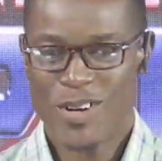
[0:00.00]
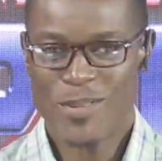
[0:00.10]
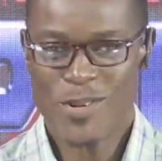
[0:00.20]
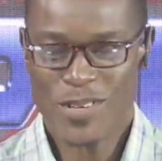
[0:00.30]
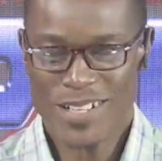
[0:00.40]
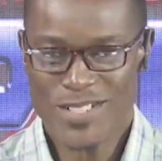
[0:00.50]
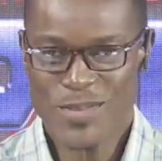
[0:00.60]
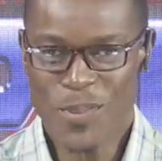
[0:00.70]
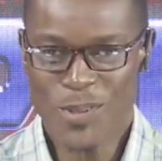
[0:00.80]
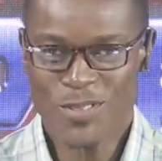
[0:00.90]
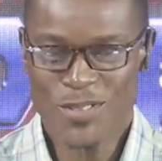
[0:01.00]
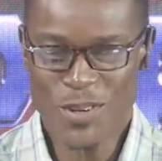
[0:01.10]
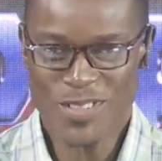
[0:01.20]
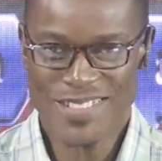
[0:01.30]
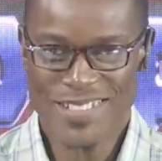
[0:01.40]
welcome on Weekend Sport on
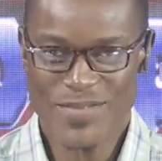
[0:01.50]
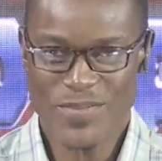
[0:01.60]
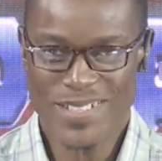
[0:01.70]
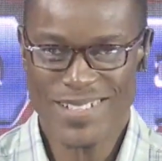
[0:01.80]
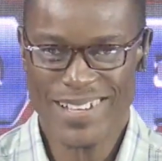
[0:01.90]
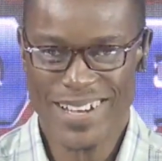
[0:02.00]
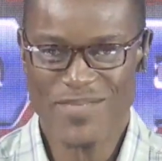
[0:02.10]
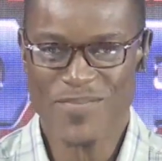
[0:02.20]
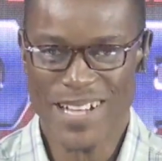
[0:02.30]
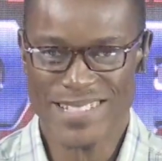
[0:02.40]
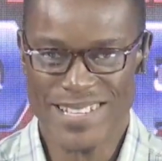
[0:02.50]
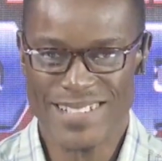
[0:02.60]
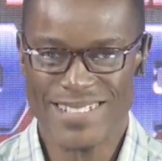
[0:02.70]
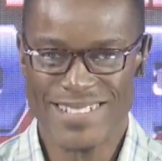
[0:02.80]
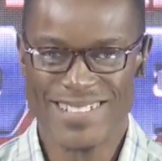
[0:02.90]
Trust TV. Um,
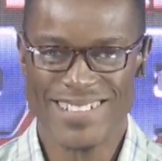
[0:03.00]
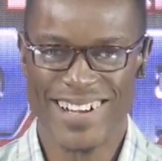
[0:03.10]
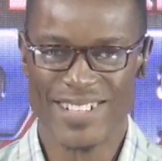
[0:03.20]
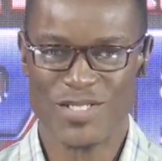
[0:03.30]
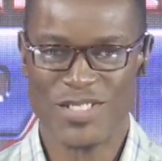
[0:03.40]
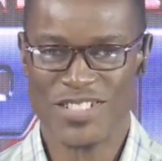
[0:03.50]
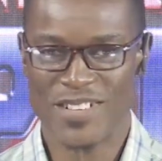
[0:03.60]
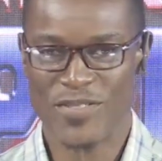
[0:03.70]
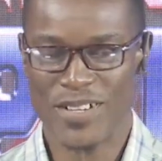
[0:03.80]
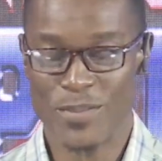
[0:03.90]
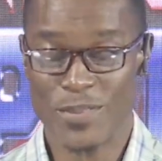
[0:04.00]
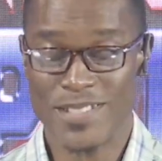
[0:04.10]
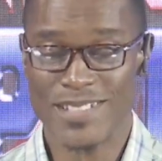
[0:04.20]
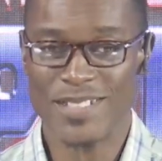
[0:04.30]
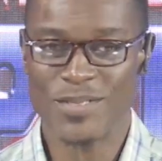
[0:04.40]
Adeni uh, G. Shafer will be
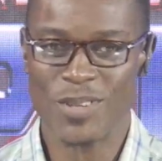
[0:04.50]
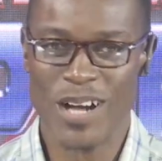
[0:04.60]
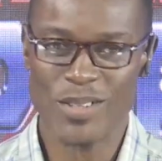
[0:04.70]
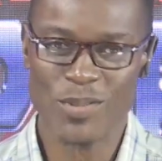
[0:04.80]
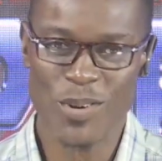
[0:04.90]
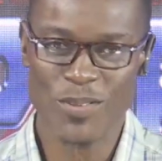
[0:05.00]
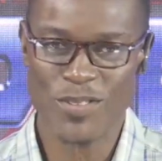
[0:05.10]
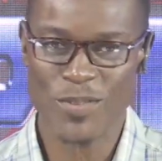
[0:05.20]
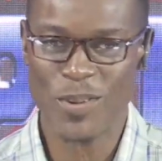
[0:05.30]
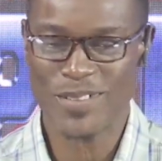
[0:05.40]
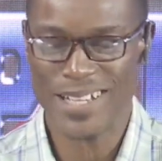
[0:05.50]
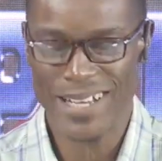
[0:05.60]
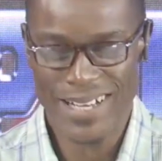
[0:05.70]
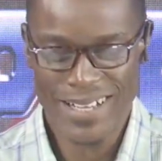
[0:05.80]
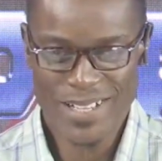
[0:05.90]
taking you around the world of sports.
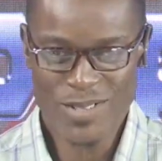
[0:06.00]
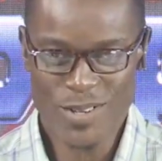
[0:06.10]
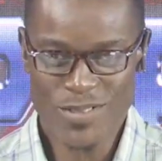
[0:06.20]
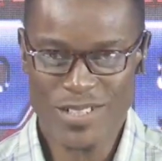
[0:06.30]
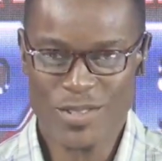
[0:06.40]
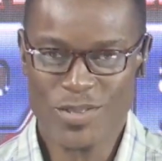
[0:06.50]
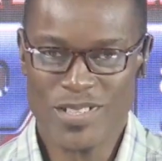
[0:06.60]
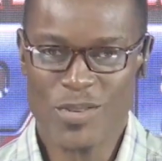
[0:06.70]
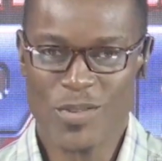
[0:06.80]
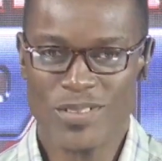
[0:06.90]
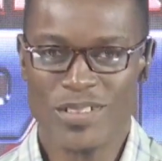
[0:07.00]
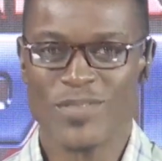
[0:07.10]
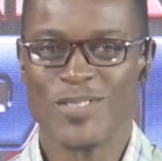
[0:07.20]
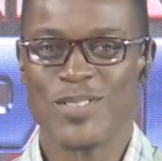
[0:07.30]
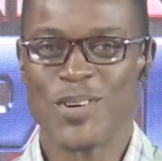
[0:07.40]
It's always a juicy one,
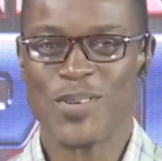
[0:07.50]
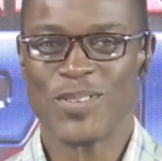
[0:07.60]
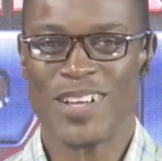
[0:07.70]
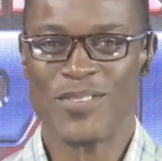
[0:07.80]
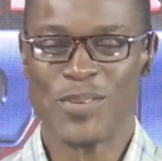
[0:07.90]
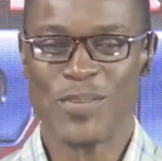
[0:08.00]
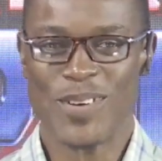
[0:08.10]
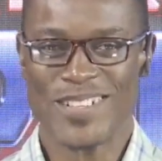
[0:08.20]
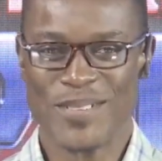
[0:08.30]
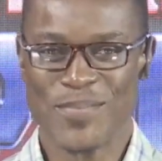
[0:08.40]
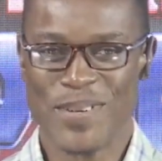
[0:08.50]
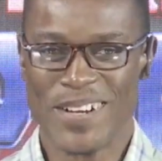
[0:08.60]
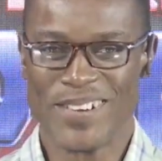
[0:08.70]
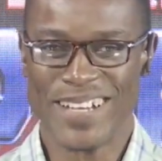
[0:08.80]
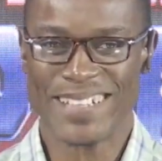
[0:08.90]
even though we don't have football is on
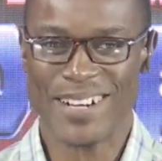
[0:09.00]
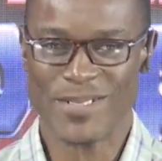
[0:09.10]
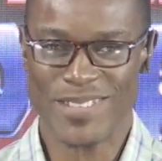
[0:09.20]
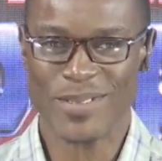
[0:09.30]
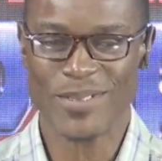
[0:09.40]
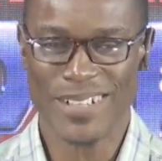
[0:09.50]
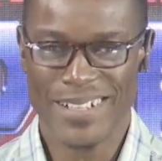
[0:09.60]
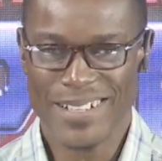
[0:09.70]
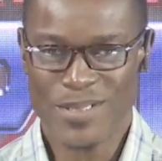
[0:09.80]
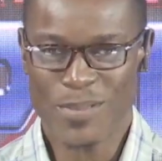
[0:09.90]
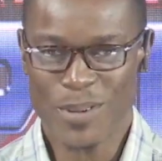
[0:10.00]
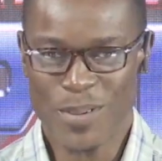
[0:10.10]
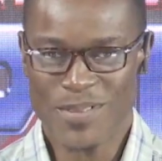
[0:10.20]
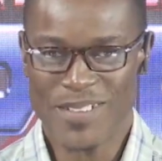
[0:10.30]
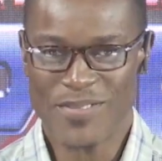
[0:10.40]
break right now. Still, some
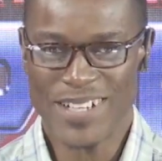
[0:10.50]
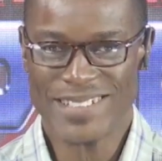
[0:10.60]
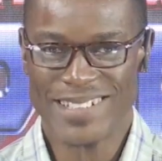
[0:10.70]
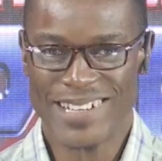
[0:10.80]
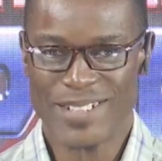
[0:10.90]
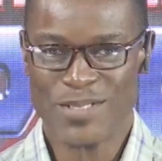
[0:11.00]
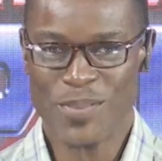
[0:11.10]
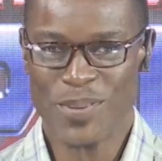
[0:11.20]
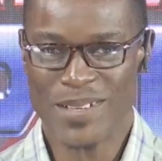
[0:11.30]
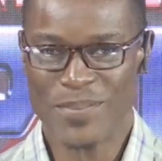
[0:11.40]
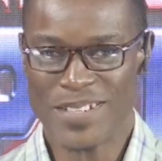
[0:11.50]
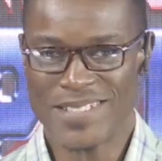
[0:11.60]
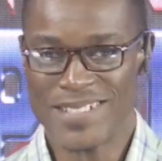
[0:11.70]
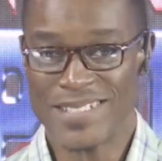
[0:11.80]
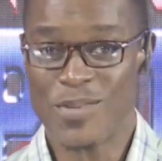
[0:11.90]
clubs are fighting hard to play
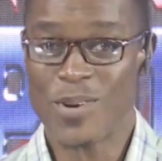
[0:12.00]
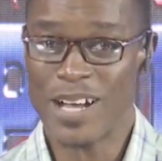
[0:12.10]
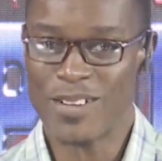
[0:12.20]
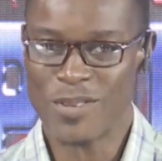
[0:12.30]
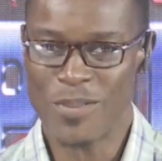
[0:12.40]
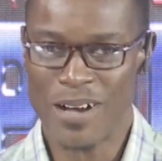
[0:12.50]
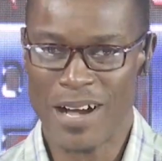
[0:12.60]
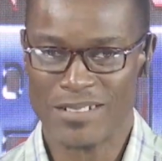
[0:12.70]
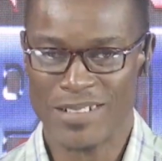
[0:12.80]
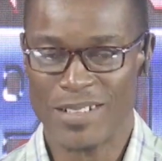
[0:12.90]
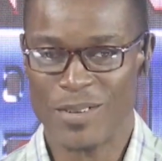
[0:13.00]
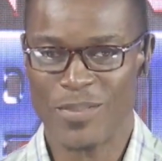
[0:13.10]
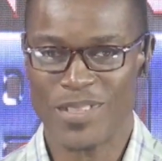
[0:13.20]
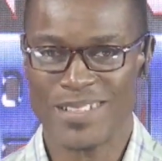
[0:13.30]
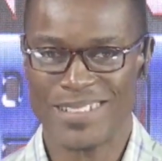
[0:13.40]
pre-season, while some are actually
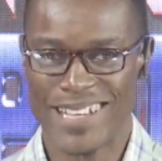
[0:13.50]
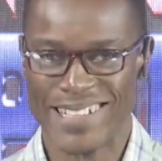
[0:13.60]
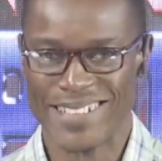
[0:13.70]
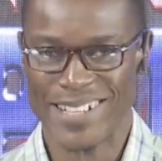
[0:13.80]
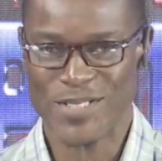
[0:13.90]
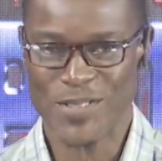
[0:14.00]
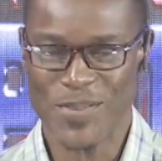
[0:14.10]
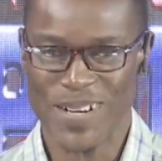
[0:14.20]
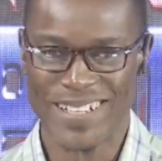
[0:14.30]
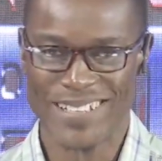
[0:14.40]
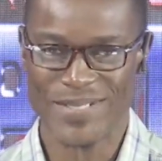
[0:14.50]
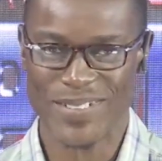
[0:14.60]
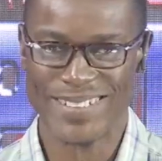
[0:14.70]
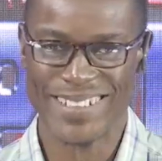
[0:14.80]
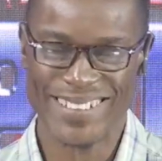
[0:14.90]
competing in Nigeria Super 8
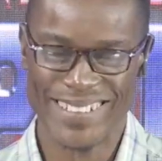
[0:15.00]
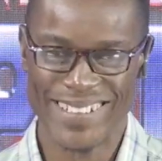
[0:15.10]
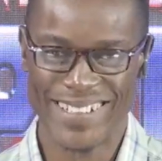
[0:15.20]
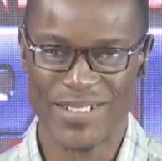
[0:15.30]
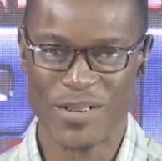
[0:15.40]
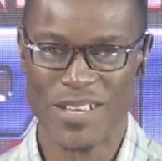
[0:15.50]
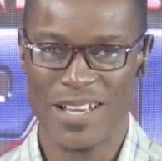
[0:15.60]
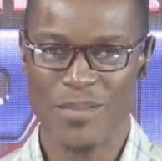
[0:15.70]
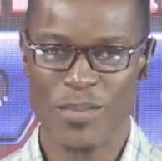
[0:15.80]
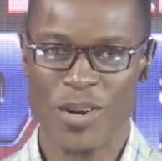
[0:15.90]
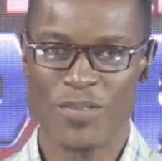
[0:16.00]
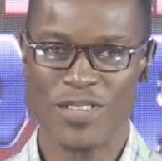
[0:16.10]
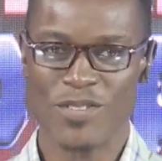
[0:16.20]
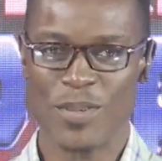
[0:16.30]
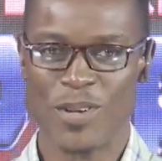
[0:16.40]
over there in Lagos. More of
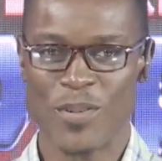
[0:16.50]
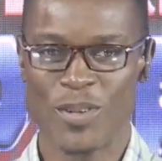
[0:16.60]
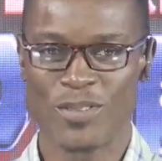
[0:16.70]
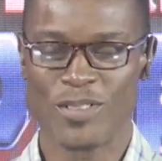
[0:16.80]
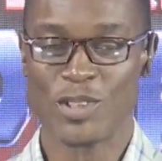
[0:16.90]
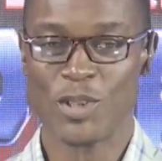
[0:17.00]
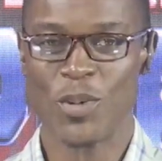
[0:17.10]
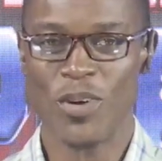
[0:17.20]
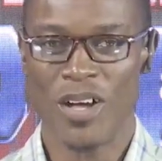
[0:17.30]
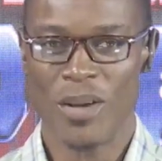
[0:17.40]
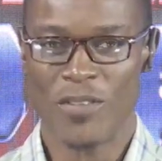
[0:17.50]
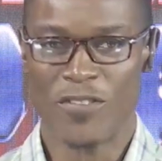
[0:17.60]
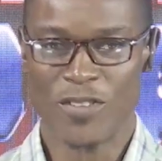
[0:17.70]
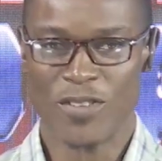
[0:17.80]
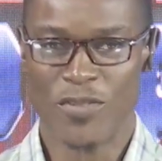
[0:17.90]
this will be coming on the show. But
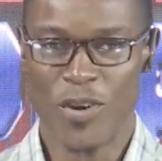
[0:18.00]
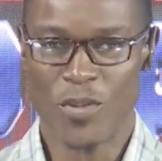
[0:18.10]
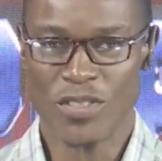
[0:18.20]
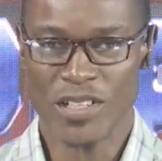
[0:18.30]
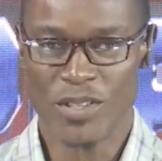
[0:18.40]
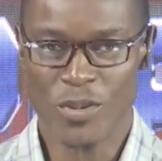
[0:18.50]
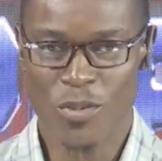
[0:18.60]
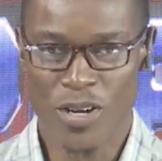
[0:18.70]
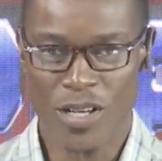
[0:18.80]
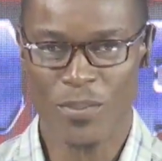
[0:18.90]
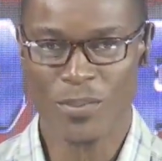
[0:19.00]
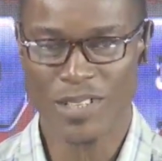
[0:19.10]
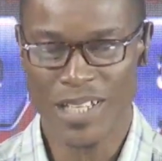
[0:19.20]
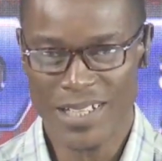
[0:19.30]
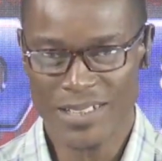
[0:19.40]
first of all, we take you what
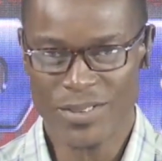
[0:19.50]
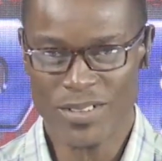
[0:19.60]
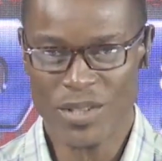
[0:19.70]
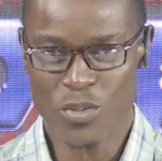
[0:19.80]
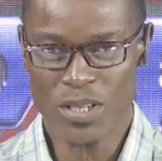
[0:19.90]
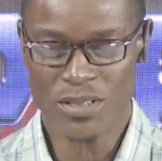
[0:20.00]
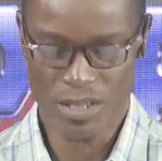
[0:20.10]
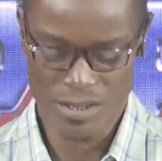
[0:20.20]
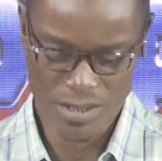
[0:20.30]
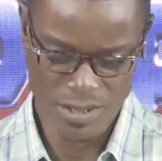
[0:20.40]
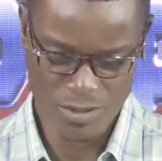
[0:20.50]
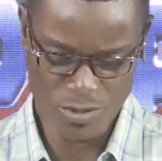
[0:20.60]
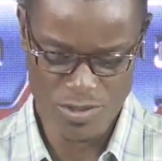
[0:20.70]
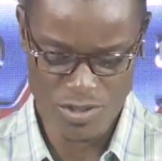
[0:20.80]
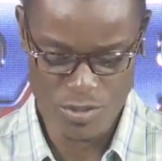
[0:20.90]
happened during the week. Just uh,
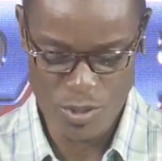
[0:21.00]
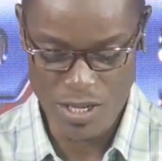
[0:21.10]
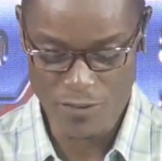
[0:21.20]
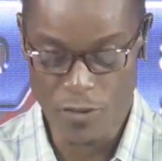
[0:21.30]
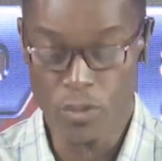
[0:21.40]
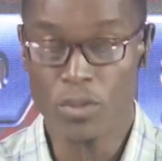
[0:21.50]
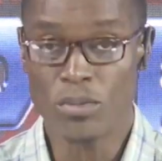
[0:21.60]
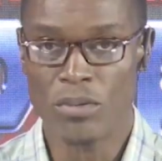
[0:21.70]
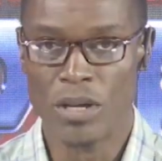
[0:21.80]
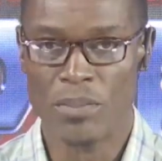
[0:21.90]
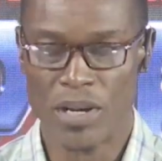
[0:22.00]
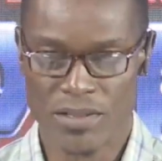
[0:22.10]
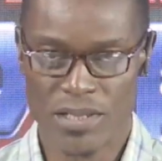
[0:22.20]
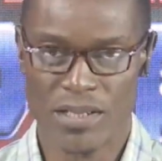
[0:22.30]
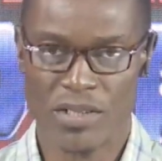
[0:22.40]
two stories we have for you
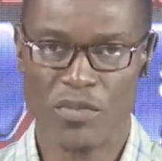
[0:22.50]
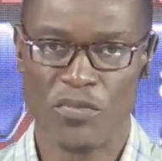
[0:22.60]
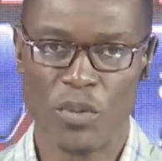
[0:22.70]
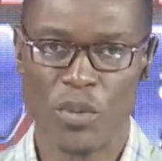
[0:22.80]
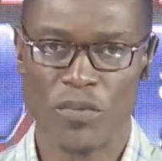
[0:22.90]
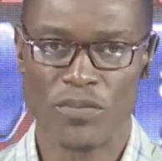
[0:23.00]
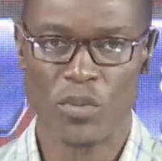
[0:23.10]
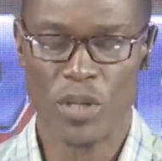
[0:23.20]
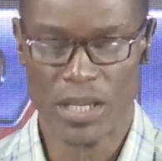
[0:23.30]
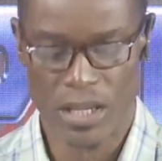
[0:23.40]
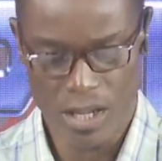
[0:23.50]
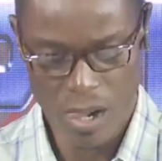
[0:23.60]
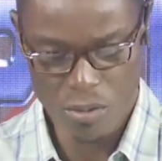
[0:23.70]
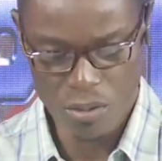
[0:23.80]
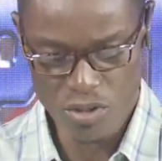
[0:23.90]
about uh, the review of the week,
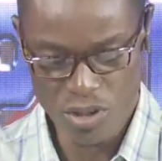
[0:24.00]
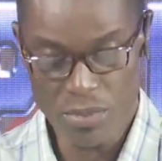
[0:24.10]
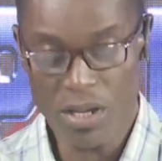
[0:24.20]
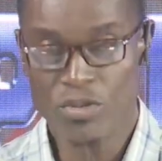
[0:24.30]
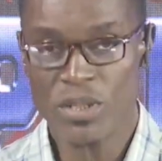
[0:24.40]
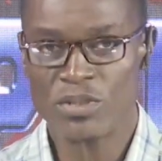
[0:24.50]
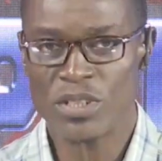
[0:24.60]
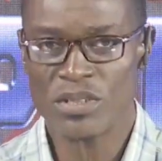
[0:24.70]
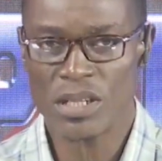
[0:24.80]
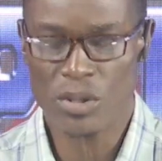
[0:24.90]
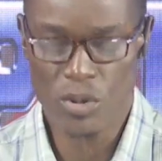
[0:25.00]
where we talk about 2023